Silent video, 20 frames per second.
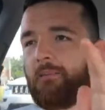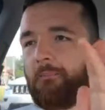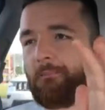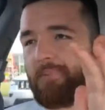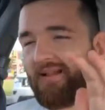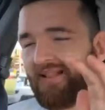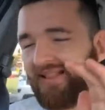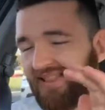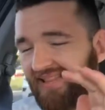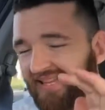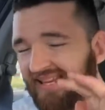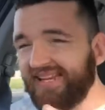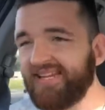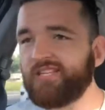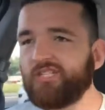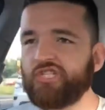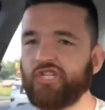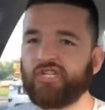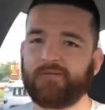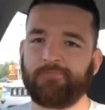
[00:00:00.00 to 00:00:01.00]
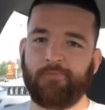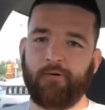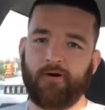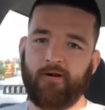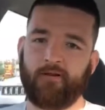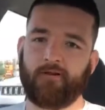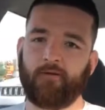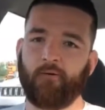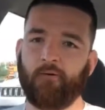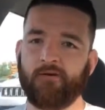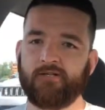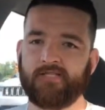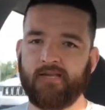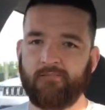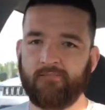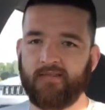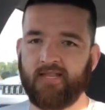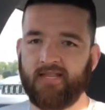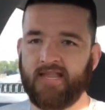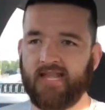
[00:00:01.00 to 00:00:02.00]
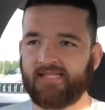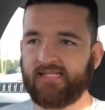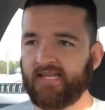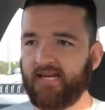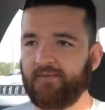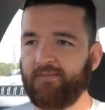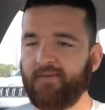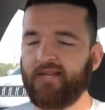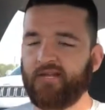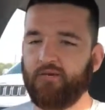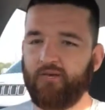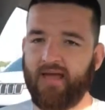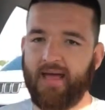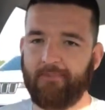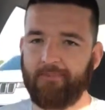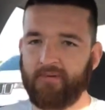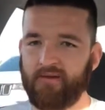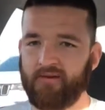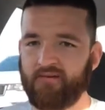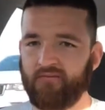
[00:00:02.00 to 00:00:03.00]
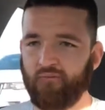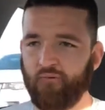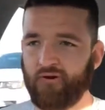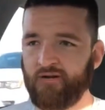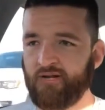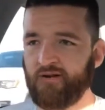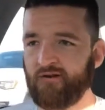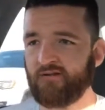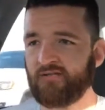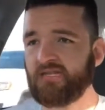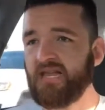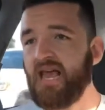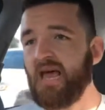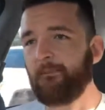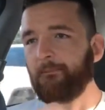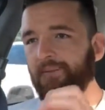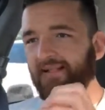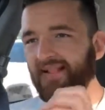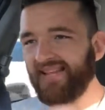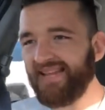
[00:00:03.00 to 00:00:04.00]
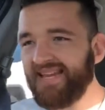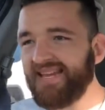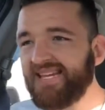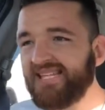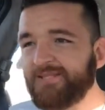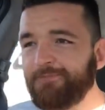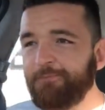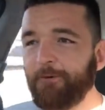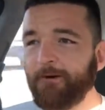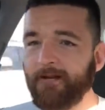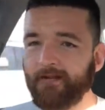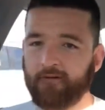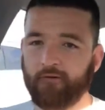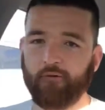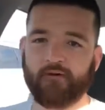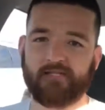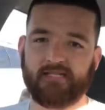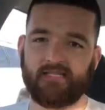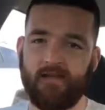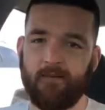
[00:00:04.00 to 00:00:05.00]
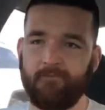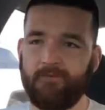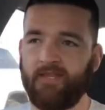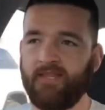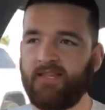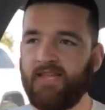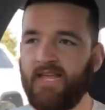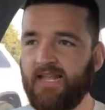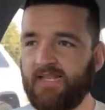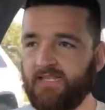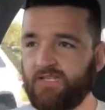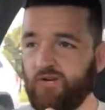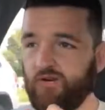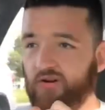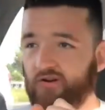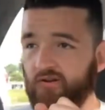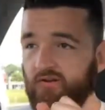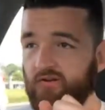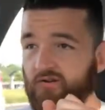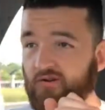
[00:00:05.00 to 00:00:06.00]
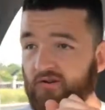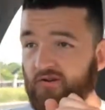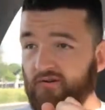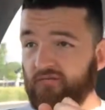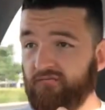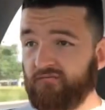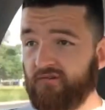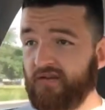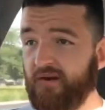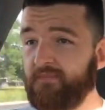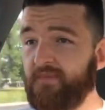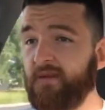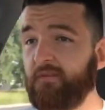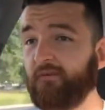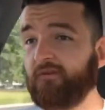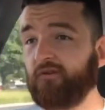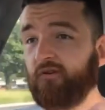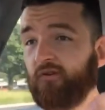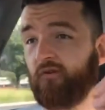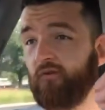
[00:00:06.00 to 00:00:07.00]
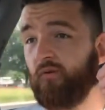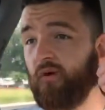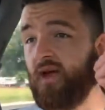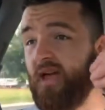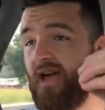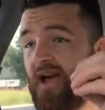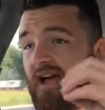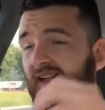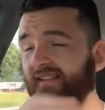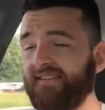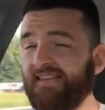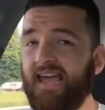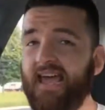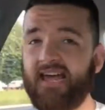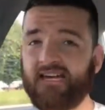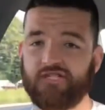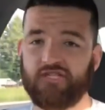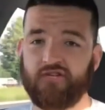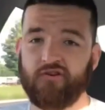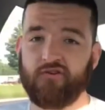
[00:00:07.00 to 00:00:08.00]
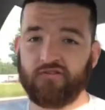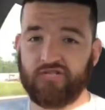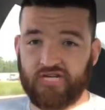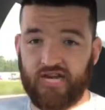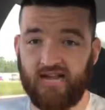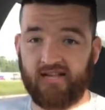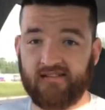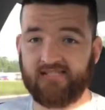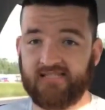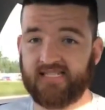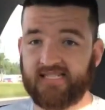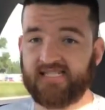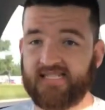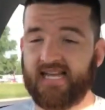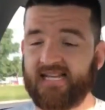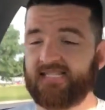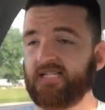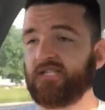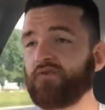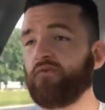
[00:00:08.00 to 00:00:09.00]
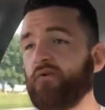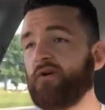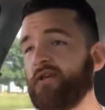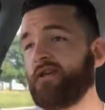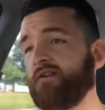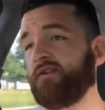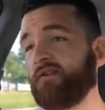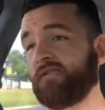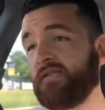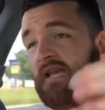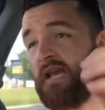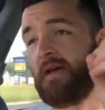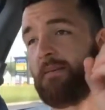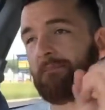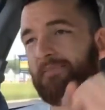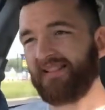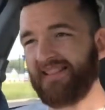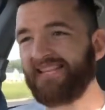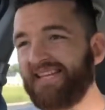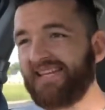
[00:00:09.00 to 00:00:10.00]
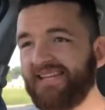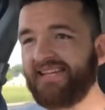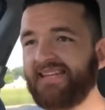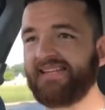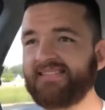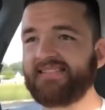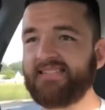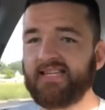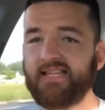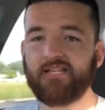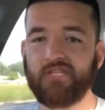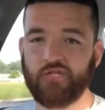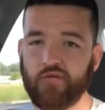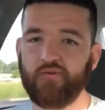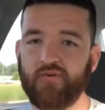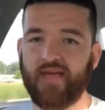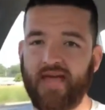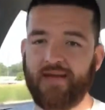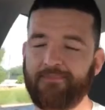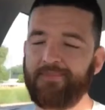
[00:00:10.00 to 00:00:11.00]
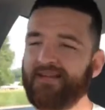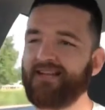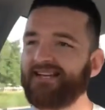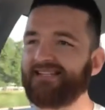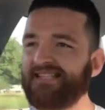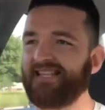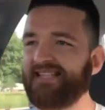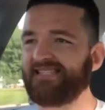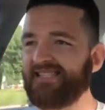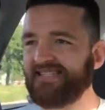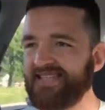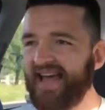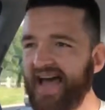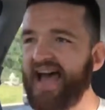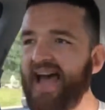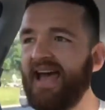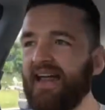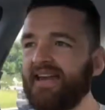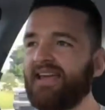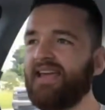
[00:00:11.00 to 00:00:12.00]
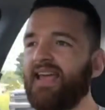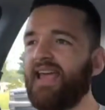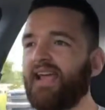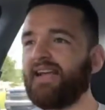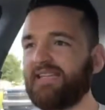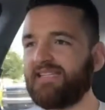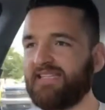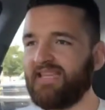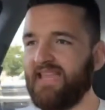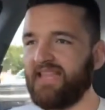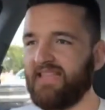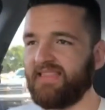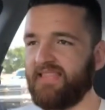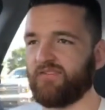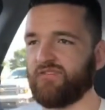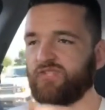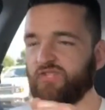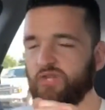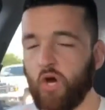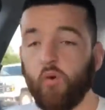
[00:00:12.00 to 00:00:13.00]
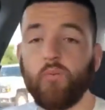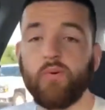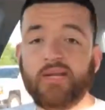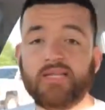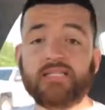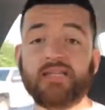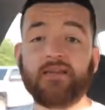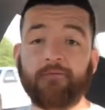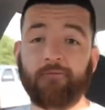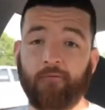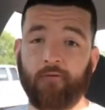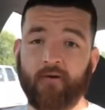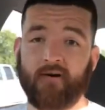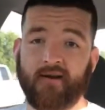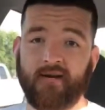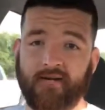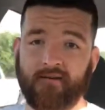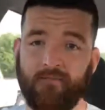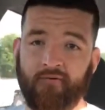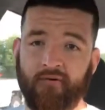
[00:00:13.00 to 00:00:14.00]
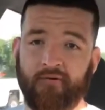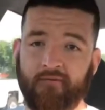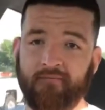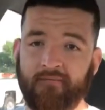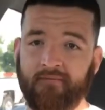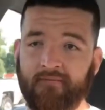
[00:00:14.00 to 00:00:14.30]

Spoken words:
Please just put it towards something that's going to make you happy in 20 years. Please put it towards something that you're going to be able to attach to your child's success in 20 years. Please do that, because there's no reason for it anymore.